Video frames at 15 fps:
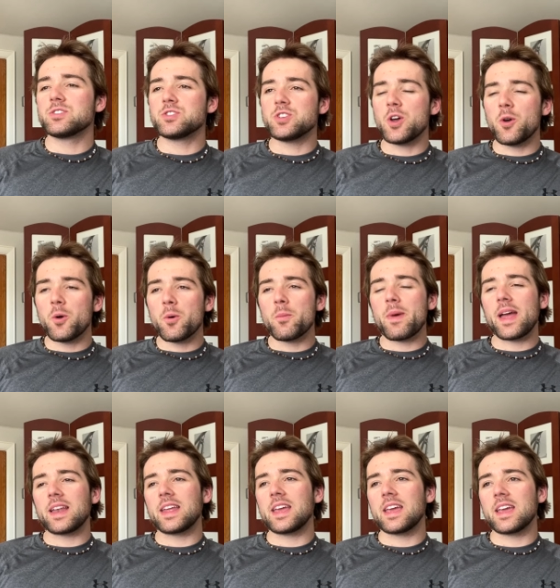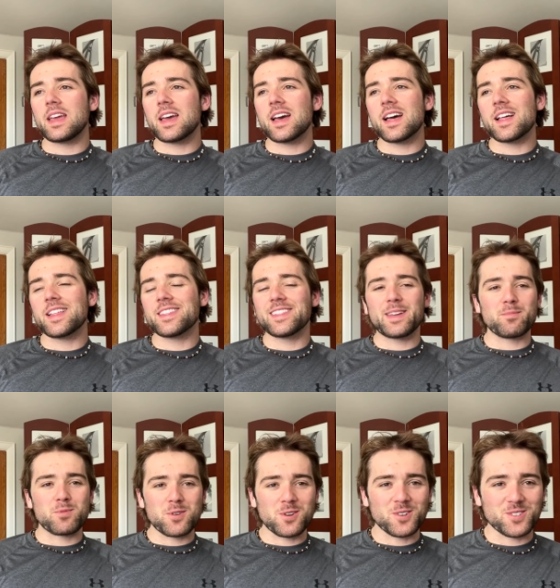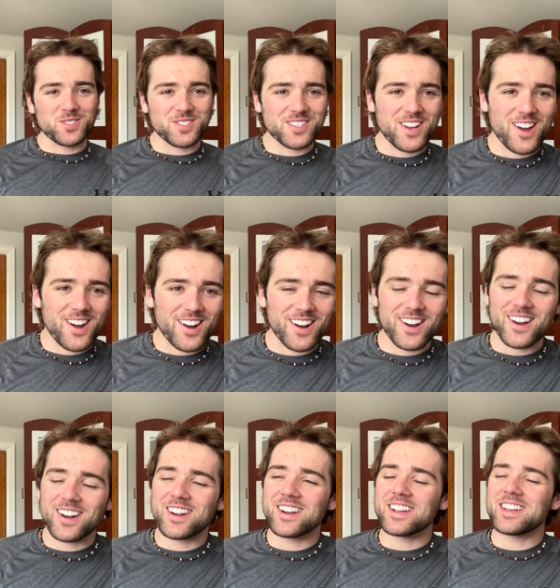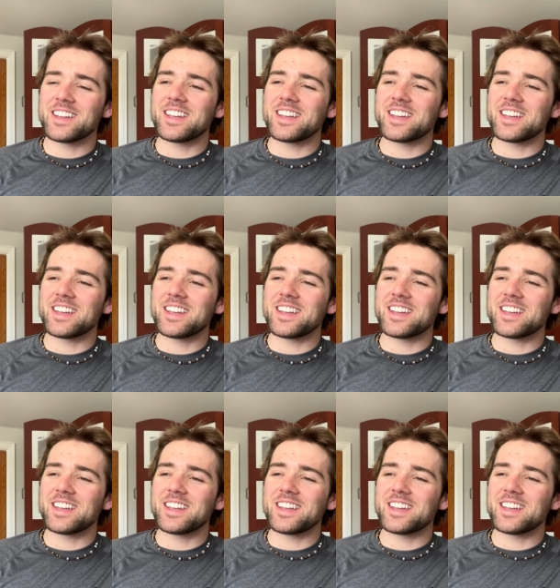too many liberals are